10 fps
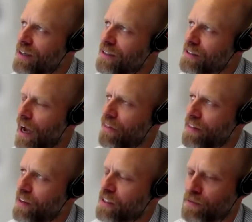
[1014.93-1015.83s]
So I
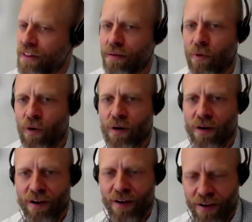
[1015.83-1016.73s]
think there are
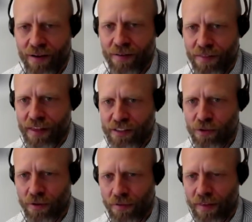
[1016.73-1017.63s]
more things
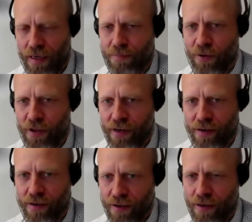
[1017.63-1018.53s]
to think about here.
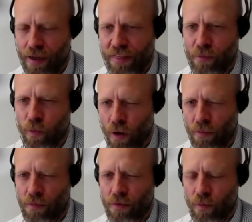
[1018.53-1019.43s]
I think
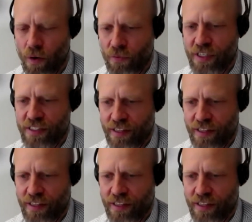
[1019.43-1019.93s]
one reason